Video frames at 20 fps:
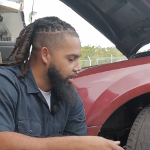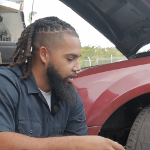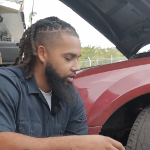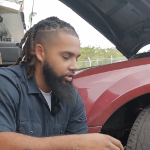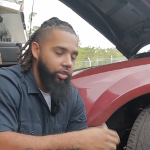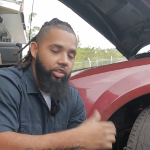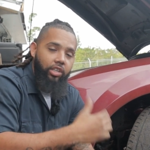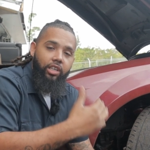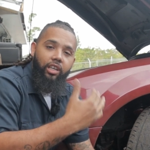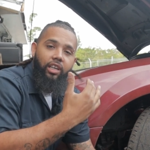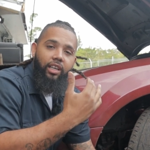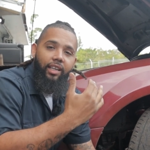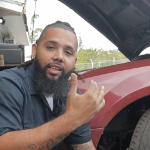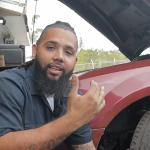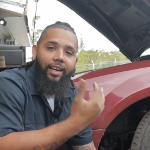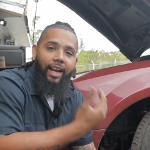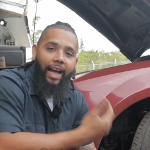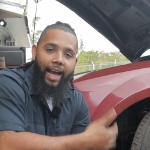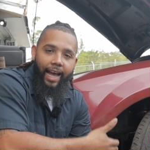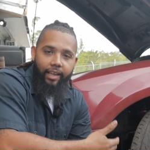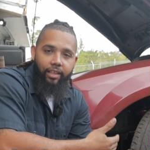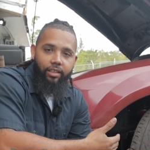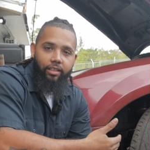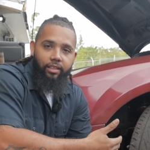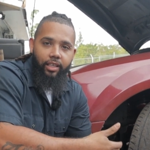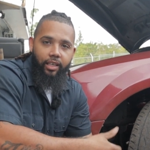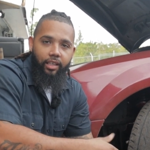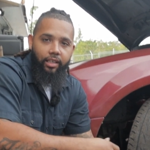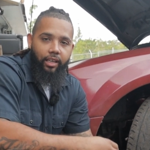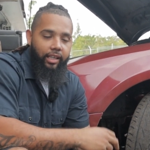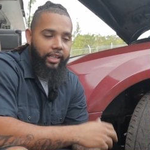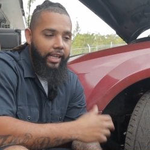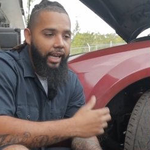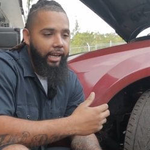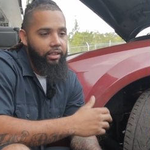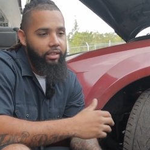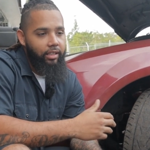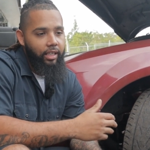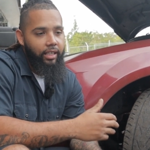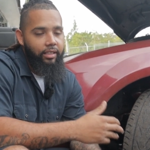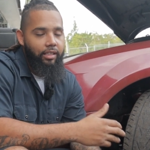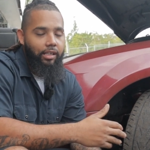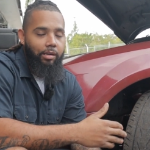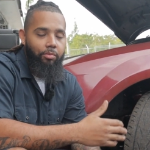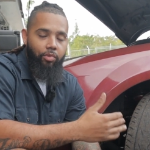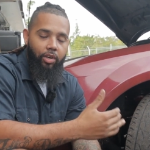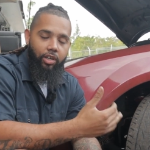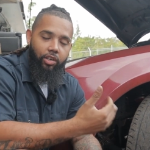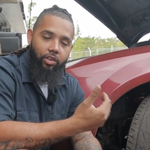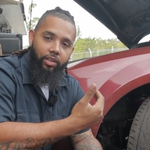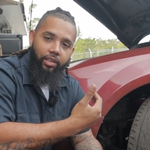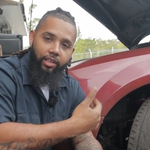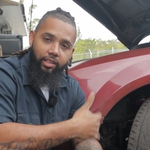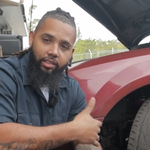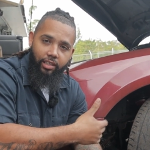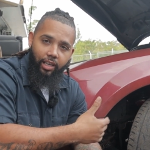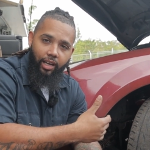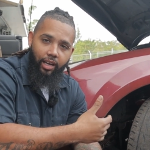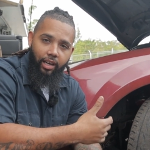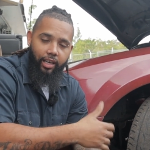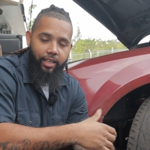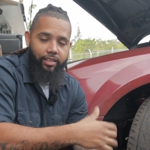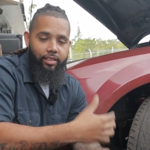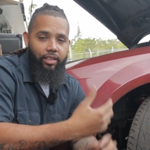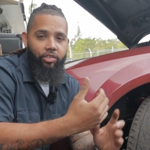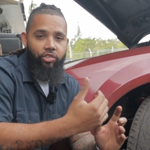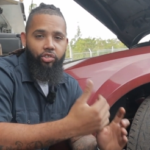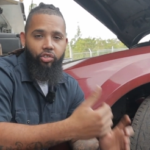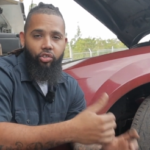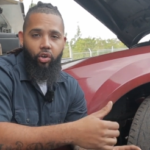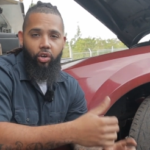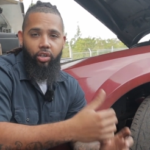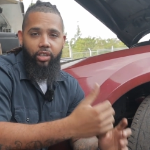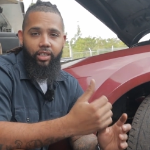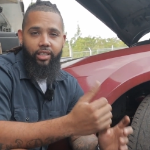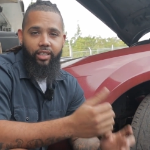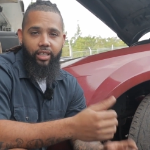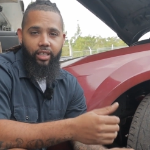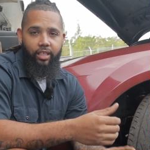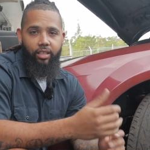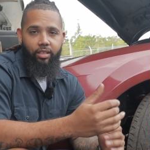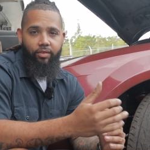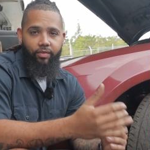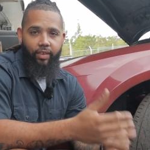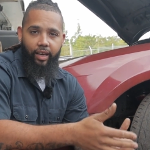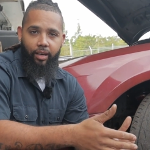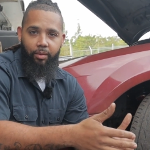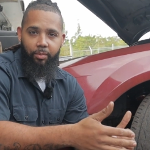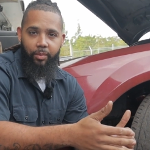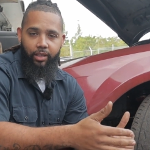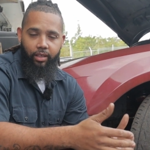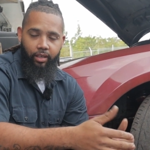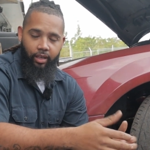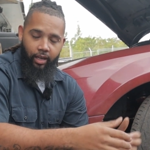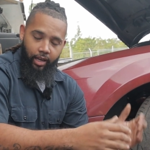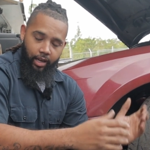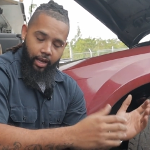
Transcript: So you're gonna need an angle kit, and the angle kit that I'm running on this car is a Scotty D Development